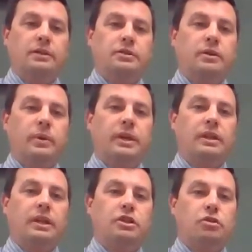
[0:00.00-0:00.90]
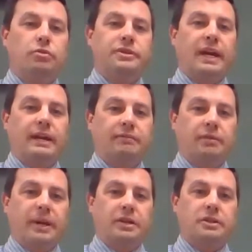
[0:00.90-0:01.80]
so that we can then use that
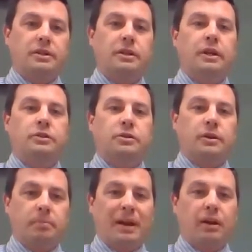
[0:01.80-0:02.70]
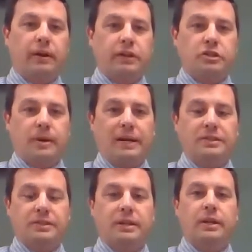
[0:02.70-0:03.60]
information to compare and
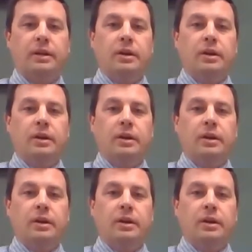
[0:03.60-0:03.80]
contrast it